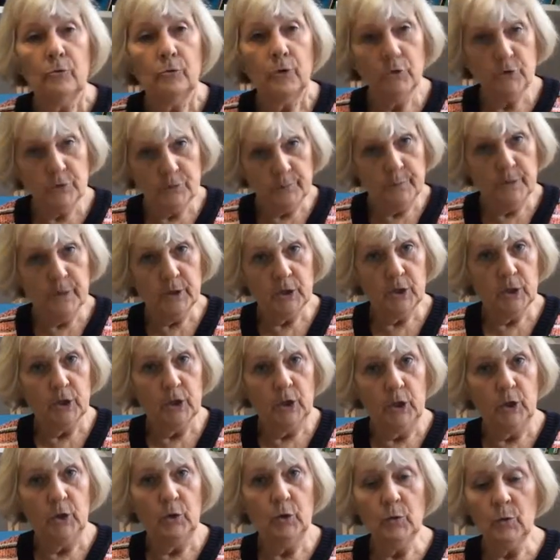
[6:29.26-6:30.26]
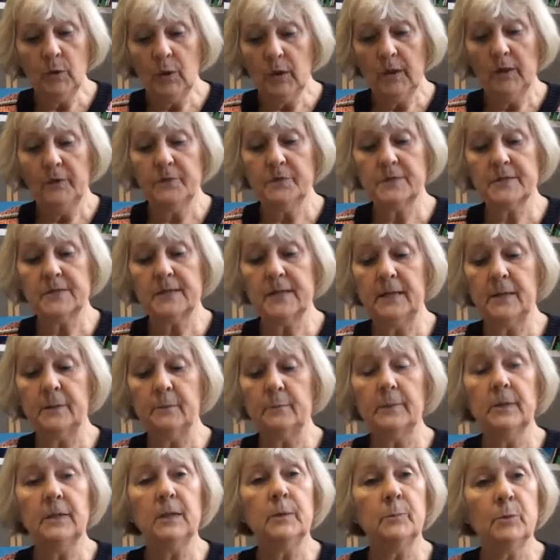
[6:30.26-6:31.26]
Rosemary & Co have
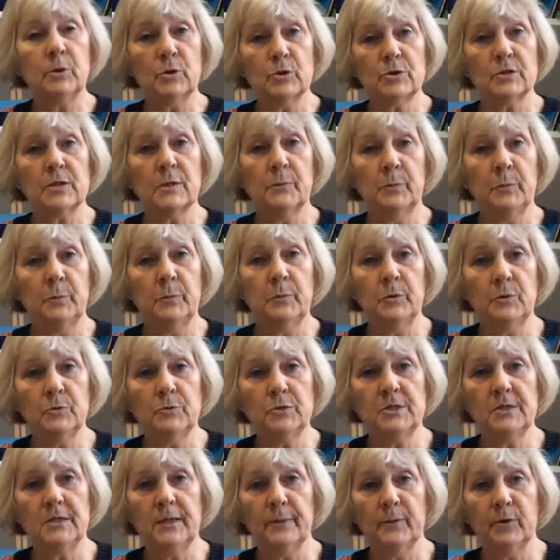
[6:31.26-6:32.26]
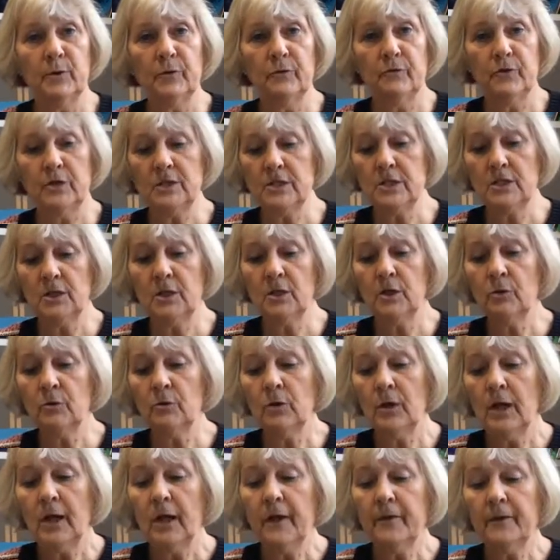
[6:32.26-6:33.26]
sent me, because I'm promoting them on a
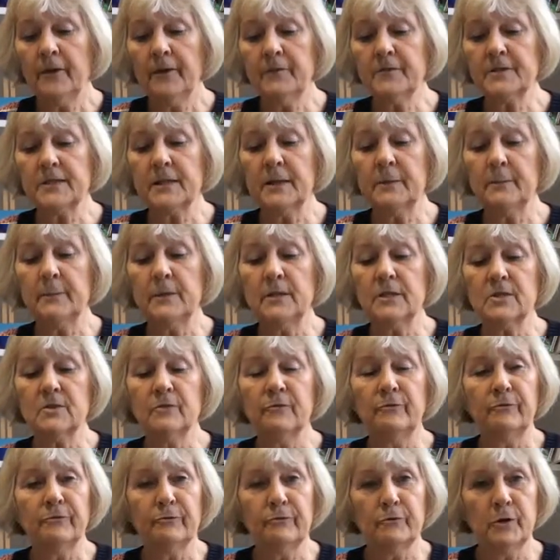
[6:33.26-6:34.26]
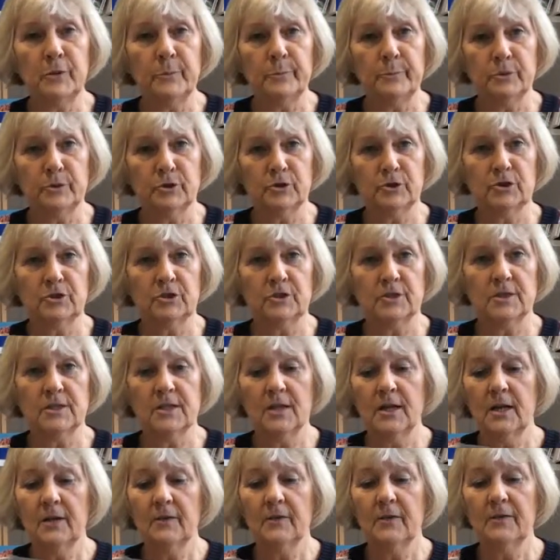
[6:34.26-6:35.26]
video, they've sent me some free
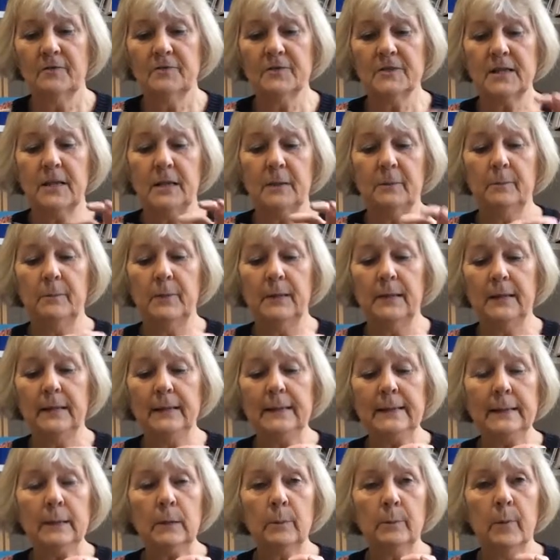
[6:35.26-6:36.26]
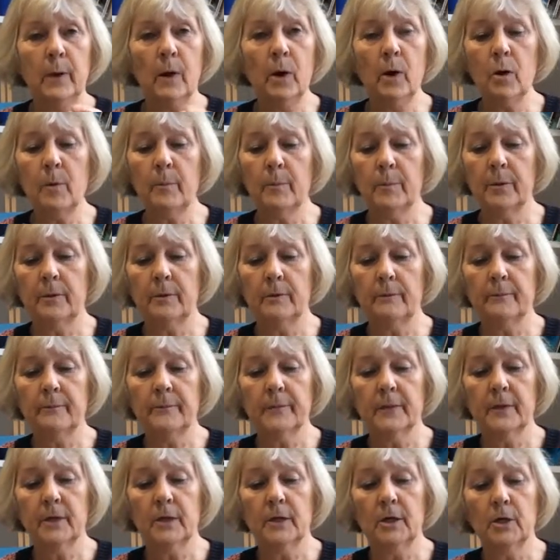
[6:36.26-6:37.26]
brushes. They've sent me a little mop,
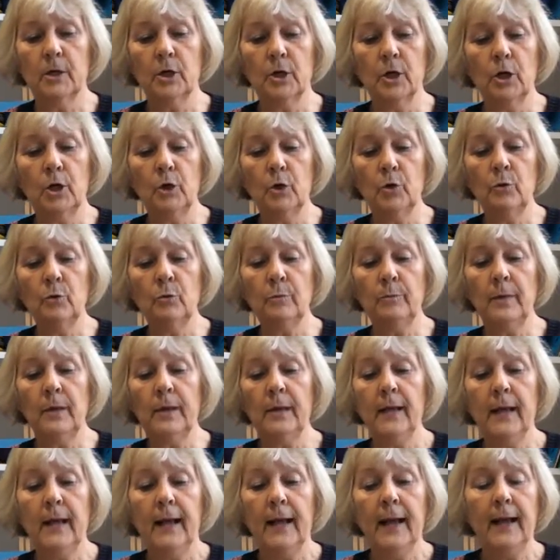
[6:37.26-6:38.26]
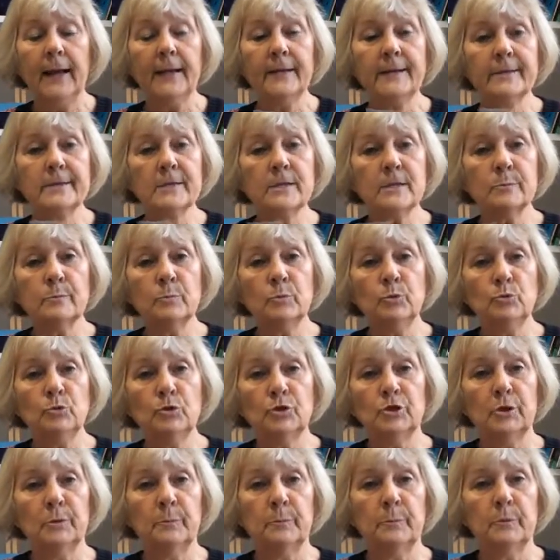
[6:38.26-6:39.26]
a comb and a
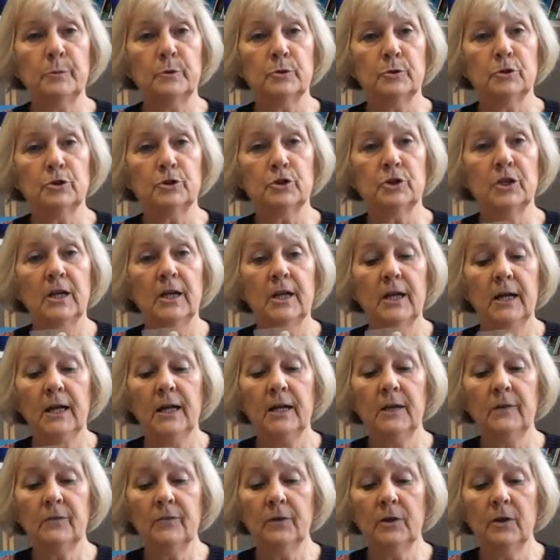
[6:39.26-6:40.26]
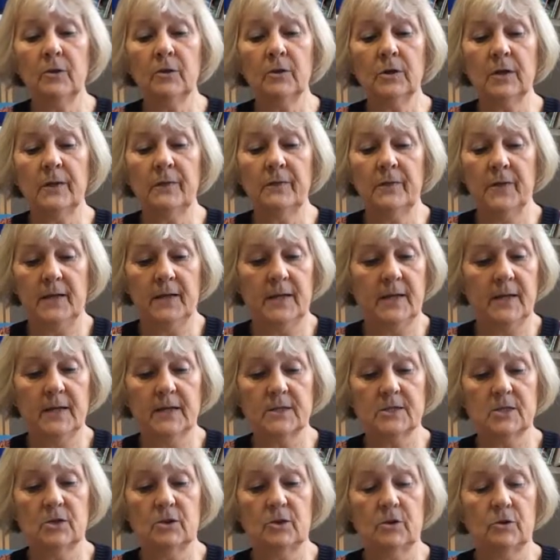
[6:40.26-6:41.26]
smooshing brush. And if you look in their
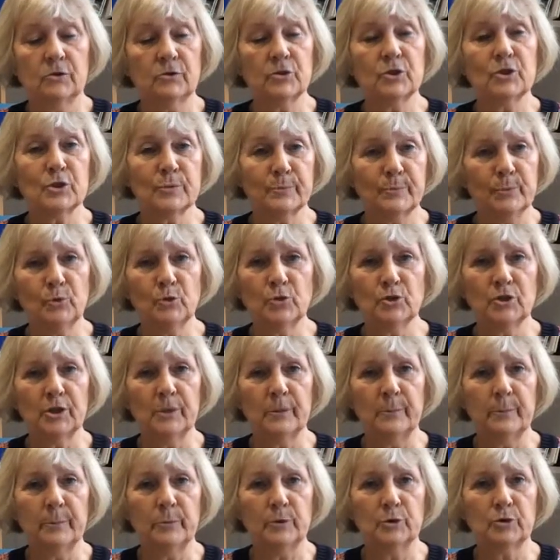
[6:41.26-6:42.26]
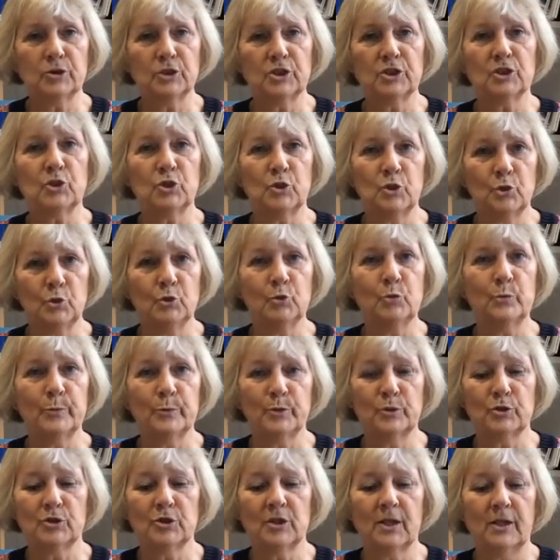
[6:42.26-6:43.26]
catalogue, the smooshing brush is a new
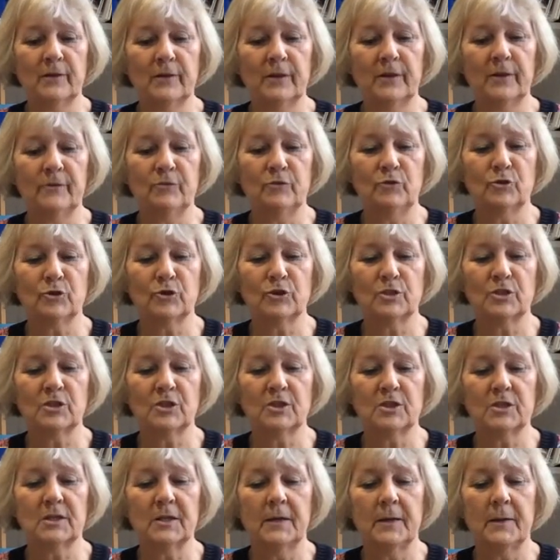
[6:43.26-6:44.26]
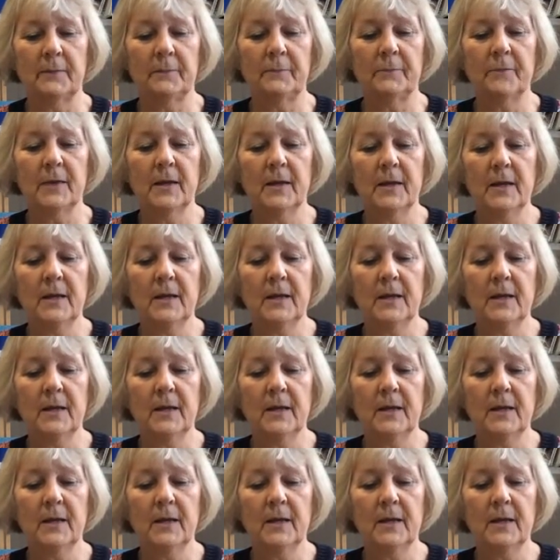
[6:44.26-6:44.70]
brush that they've just, um,